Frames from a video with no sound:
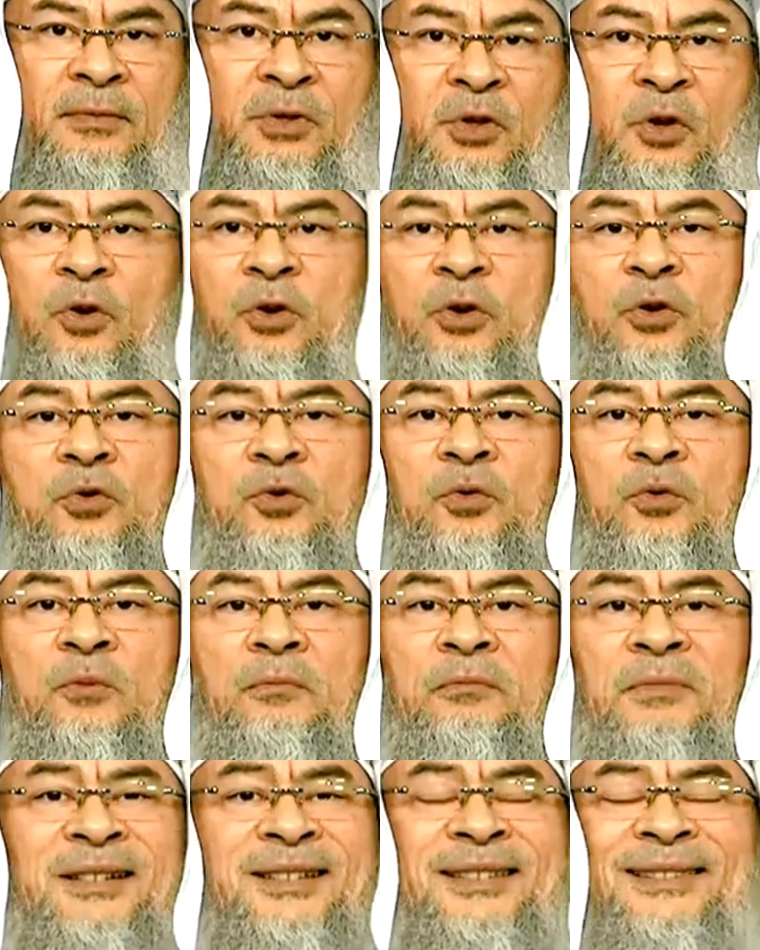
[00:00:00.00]
So you
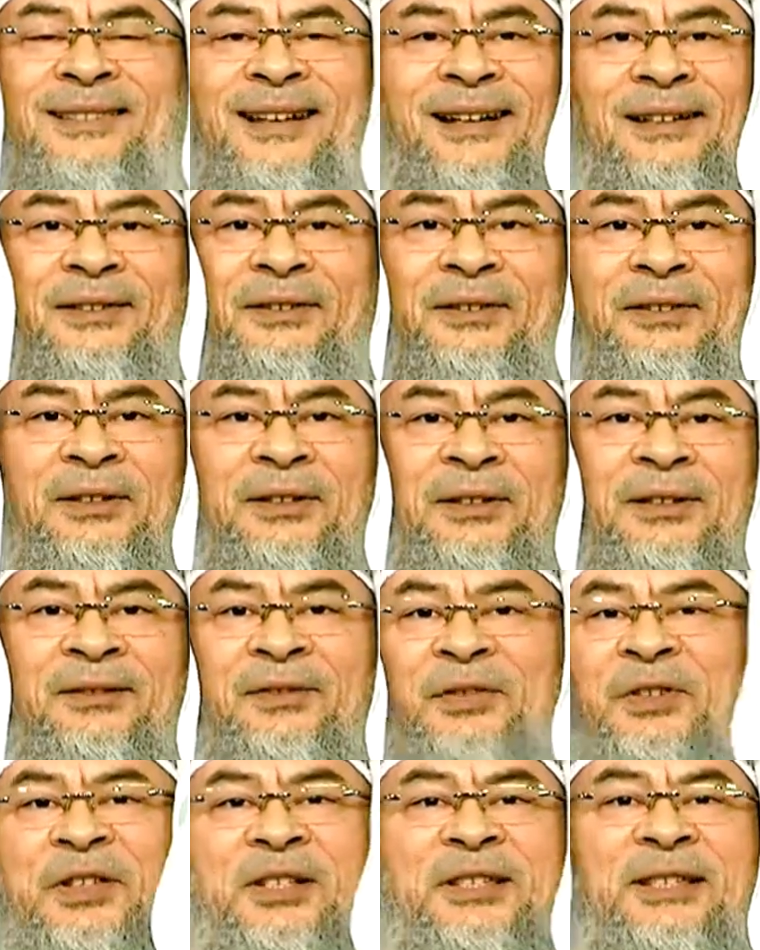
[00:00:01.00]
must not
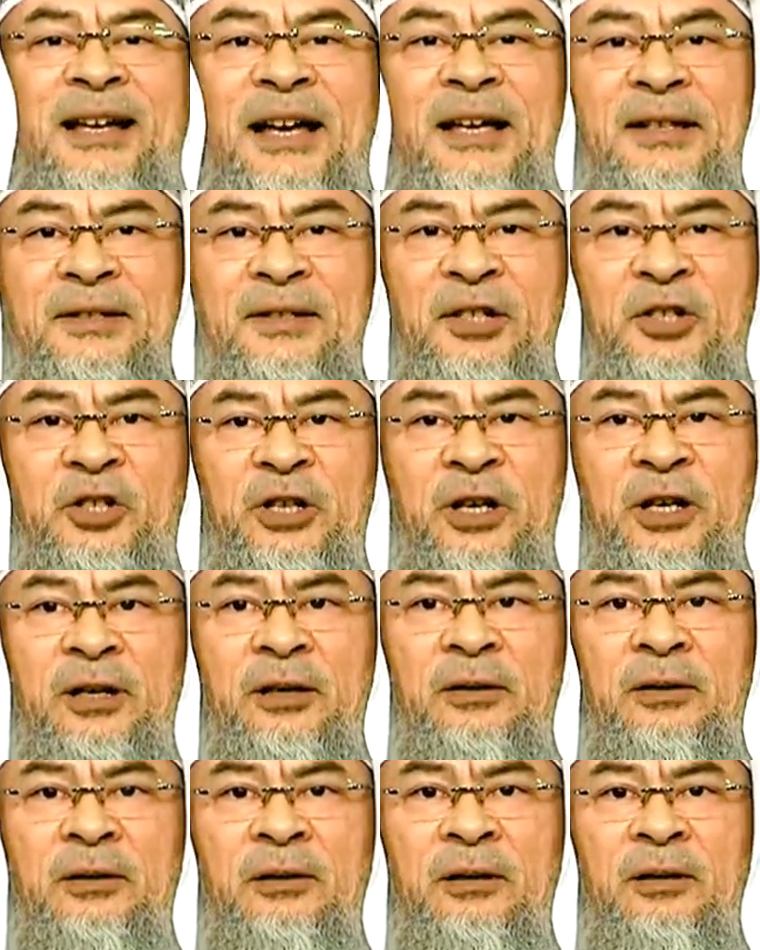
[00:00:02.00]
criticize the
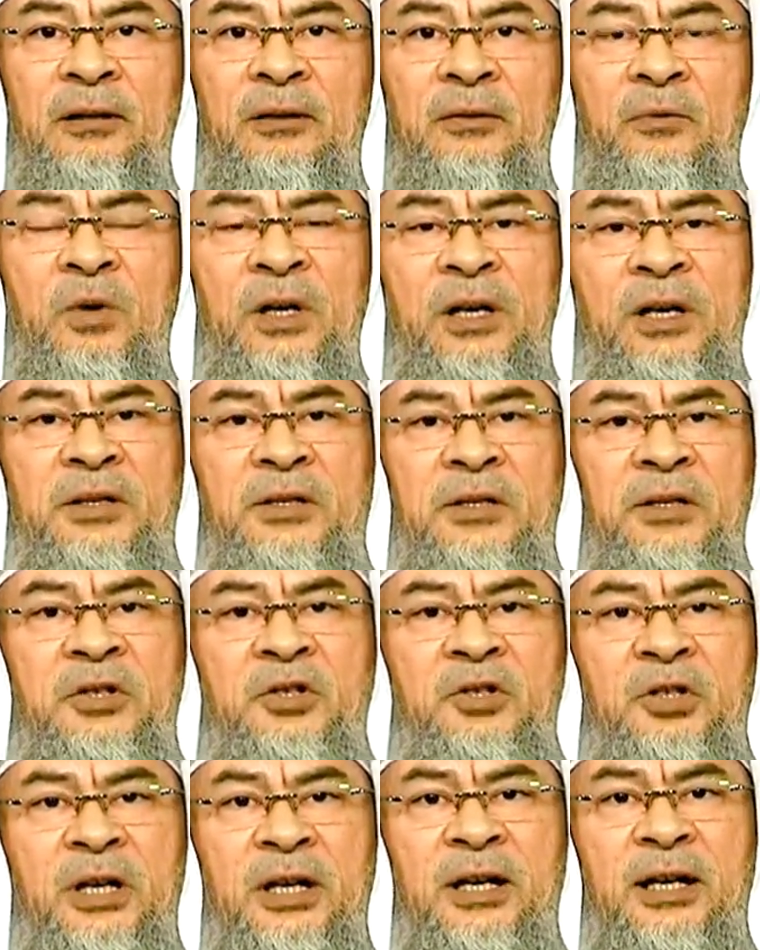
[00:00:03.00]
sheikh. What is
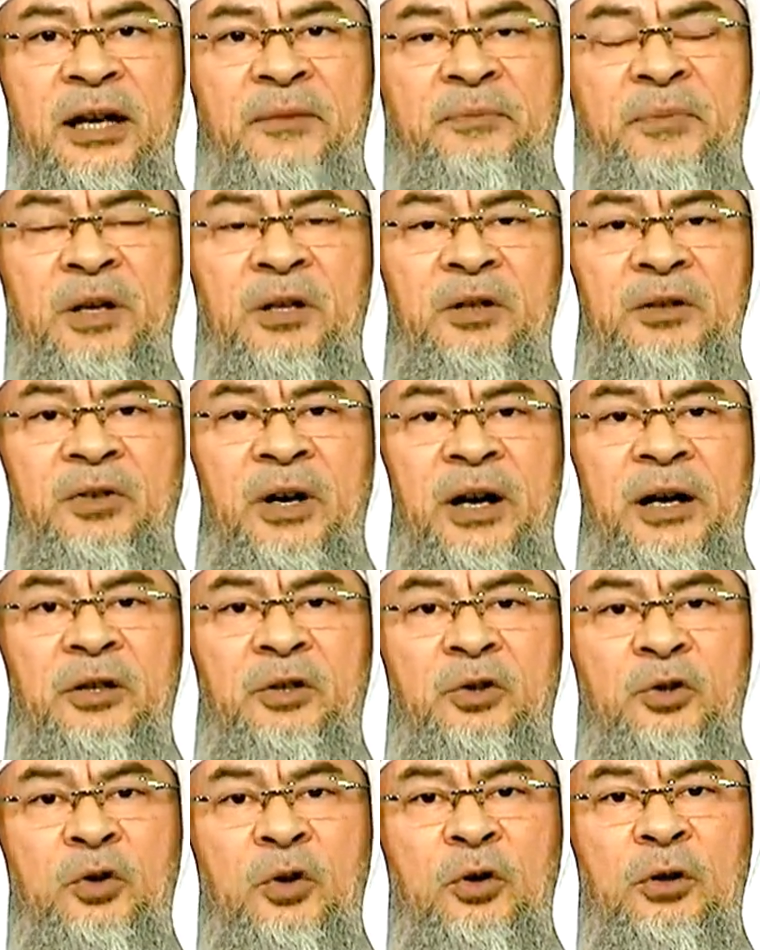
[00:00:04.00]
this, sheikh? I've been
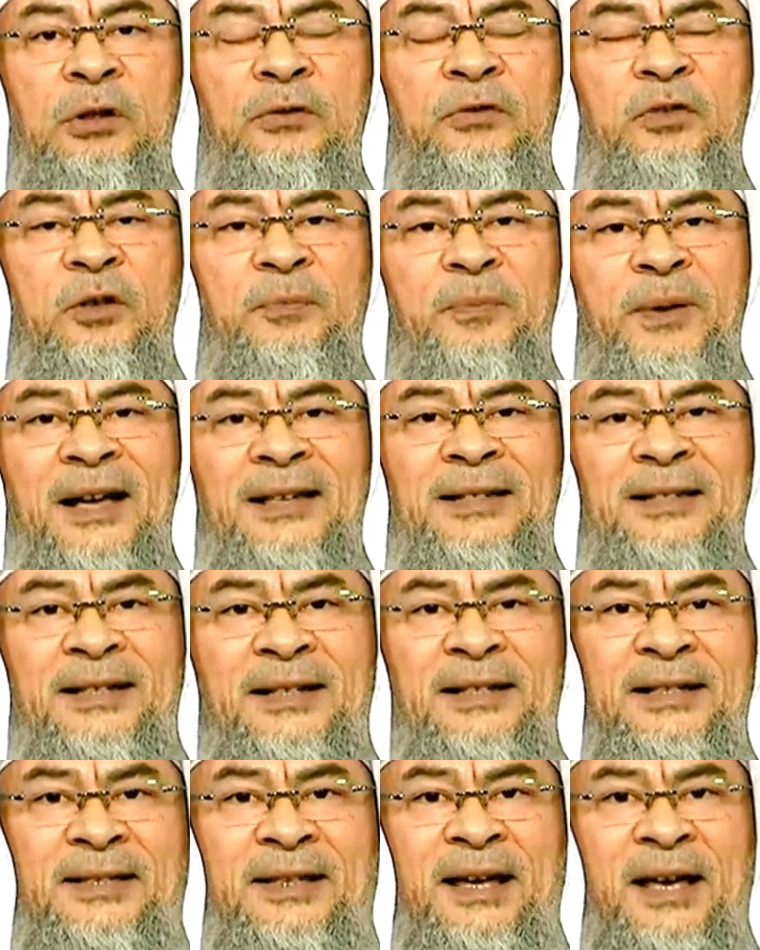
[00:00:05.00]
trying to call you for the past
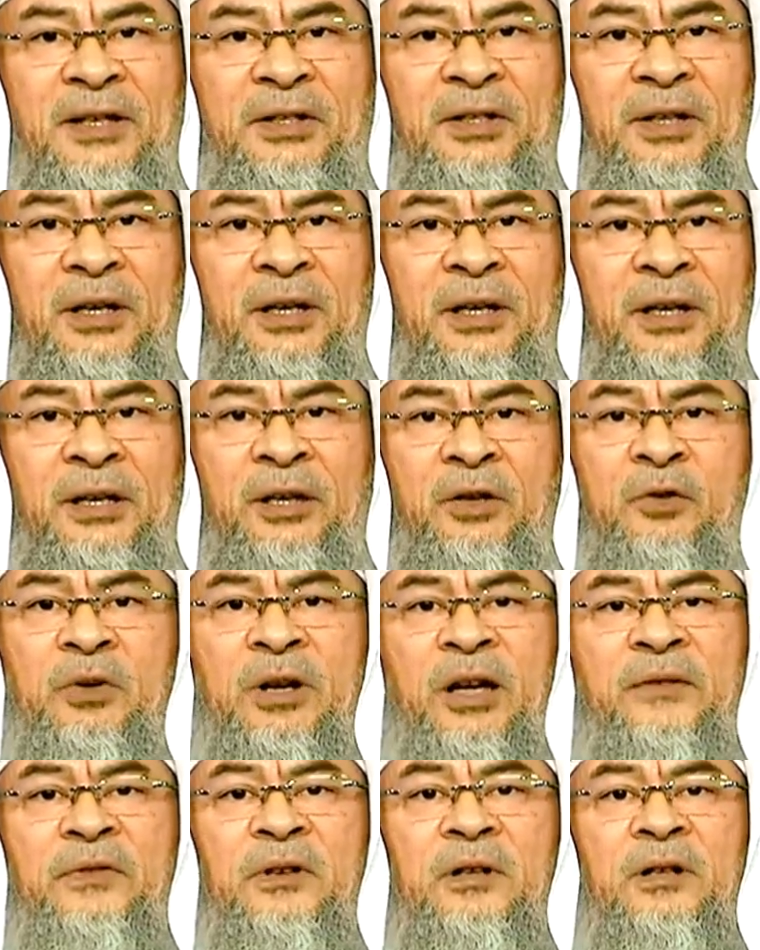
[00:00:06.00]
6 days. You
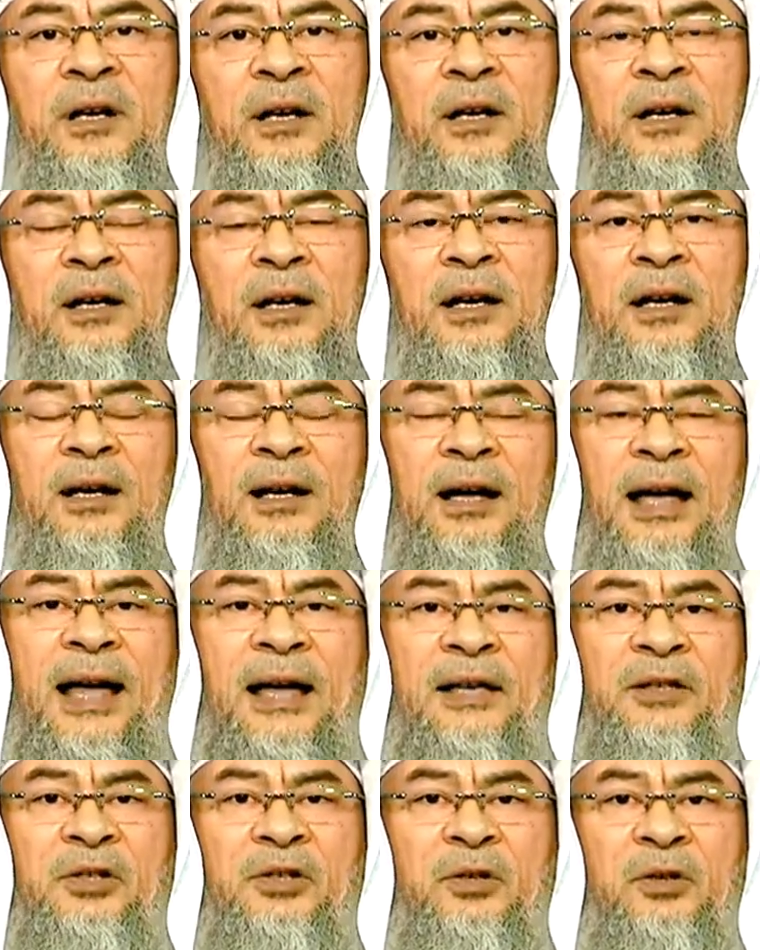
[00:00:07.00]
never
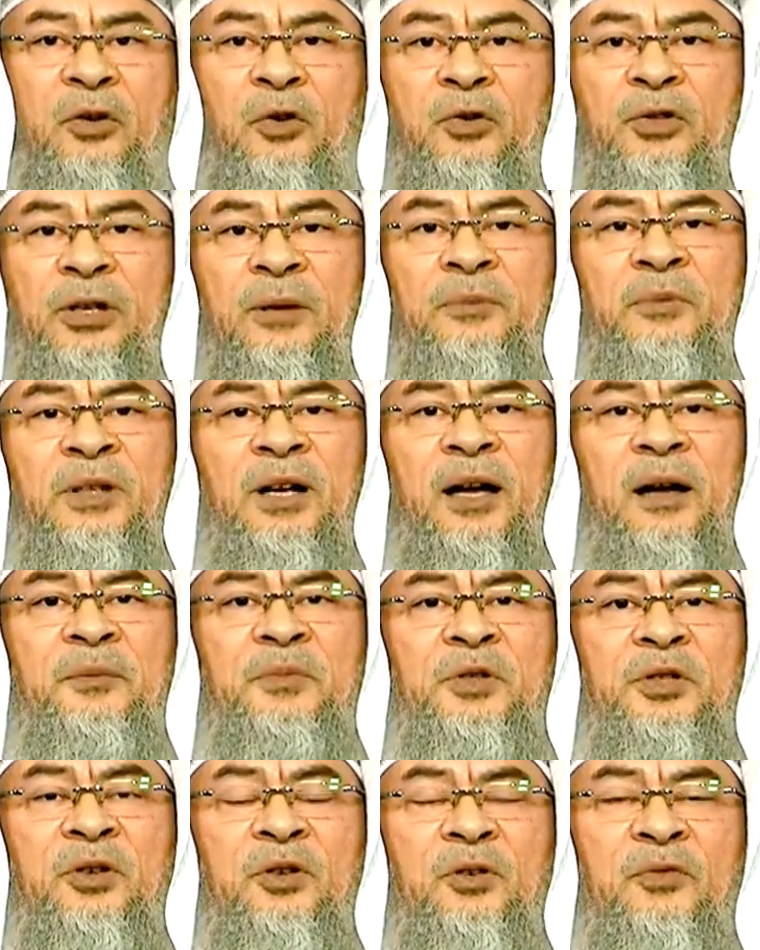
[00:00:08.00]
answer, or
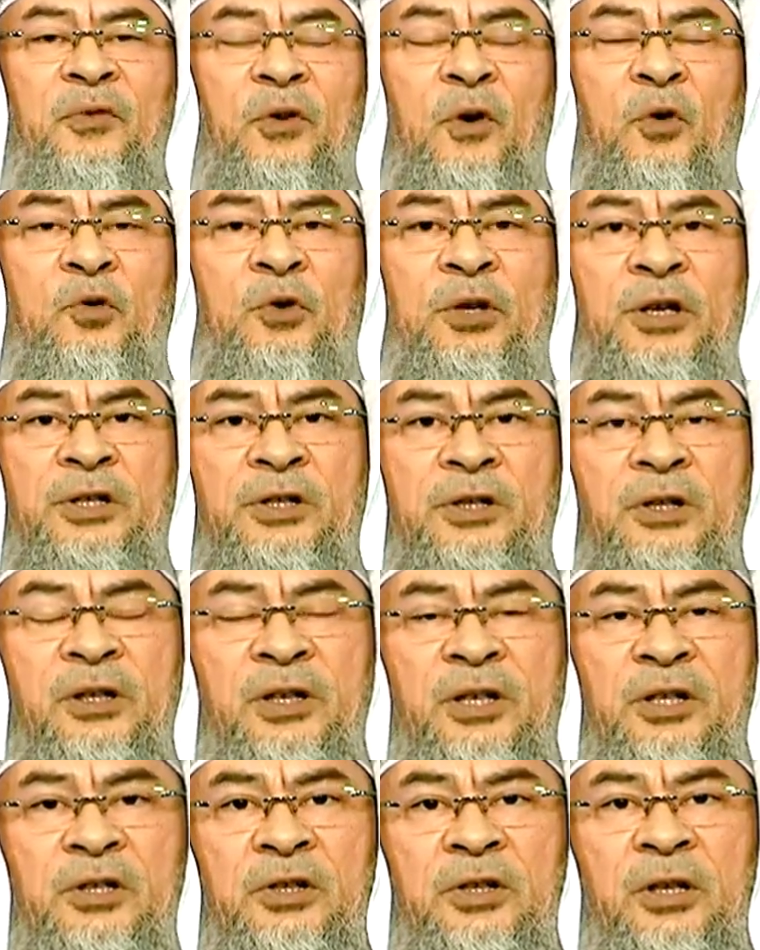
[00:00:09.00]
sometimes your phone is
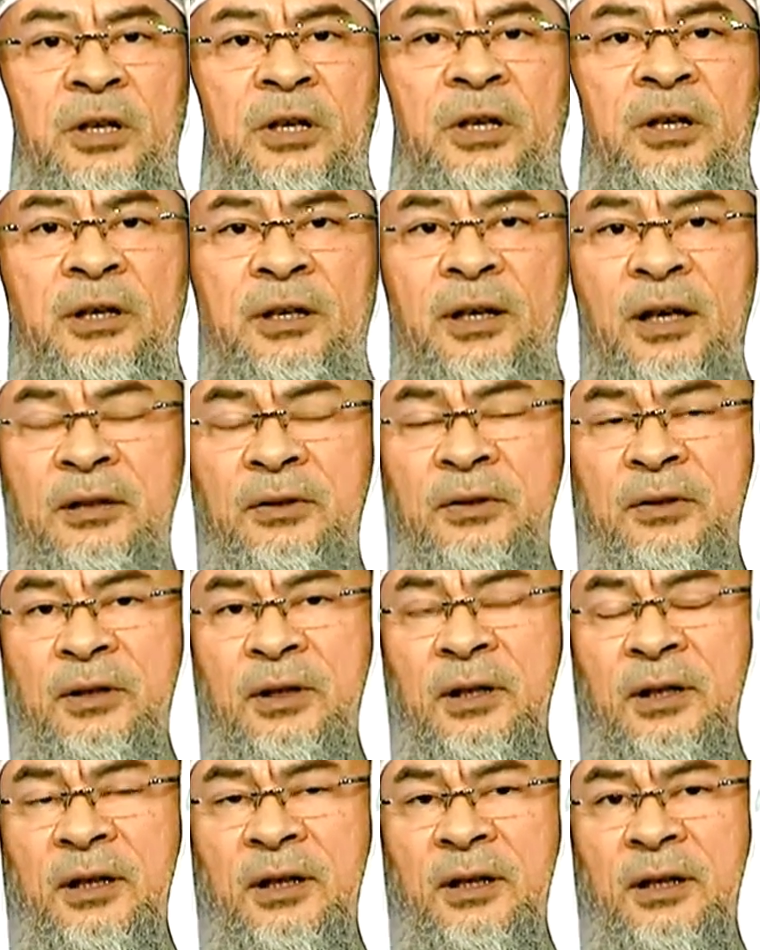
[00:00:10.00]
not
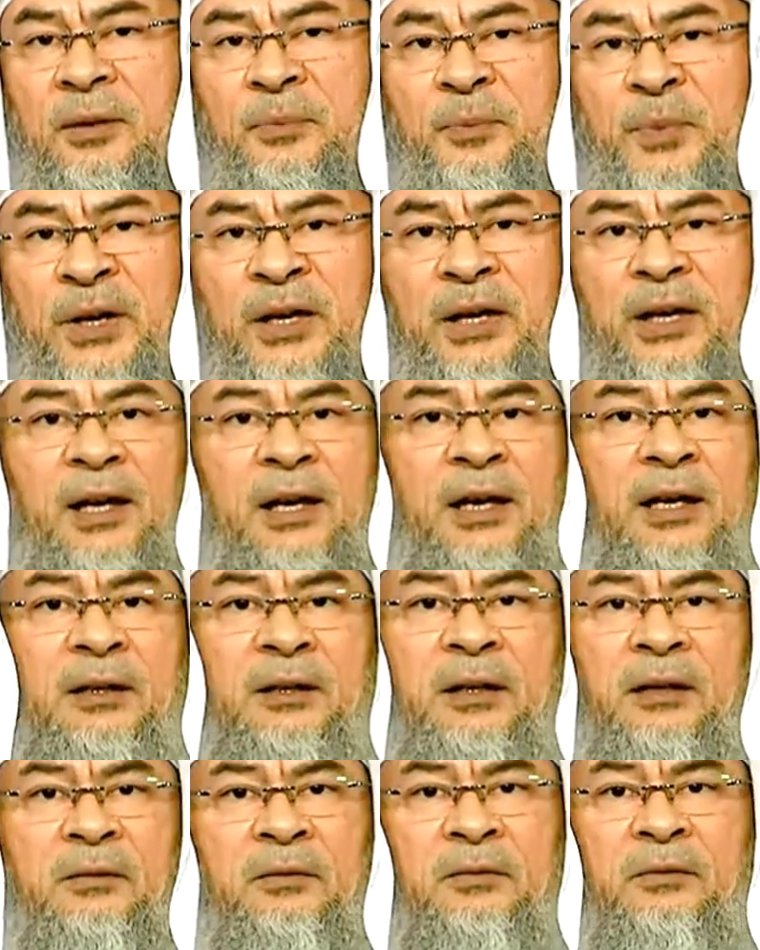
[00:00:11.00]
picking
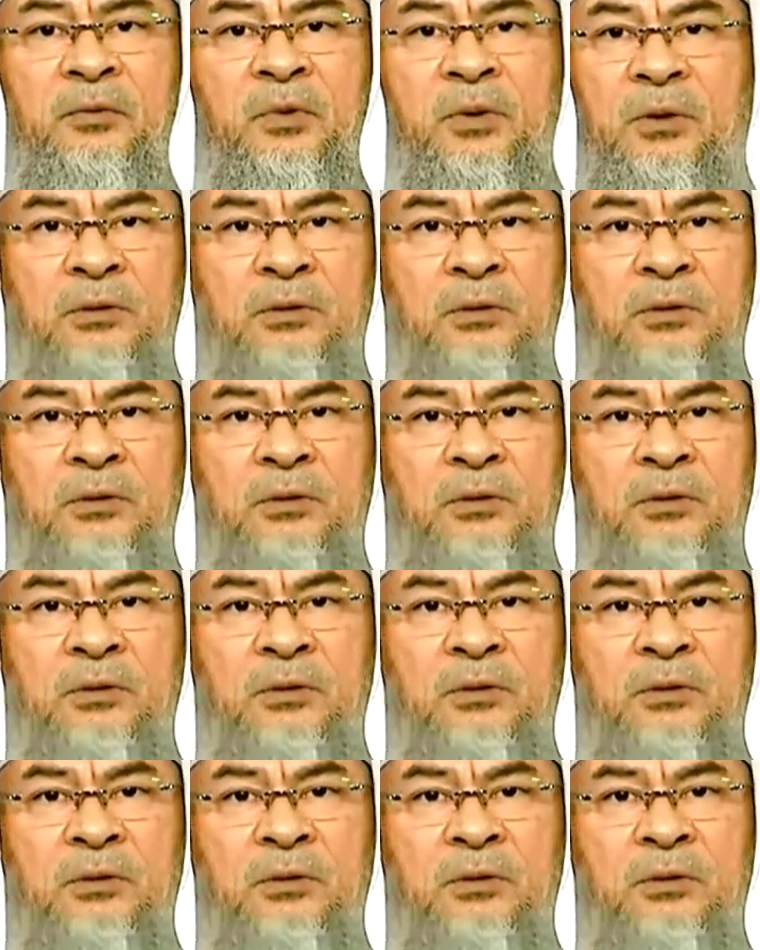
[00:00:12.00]
and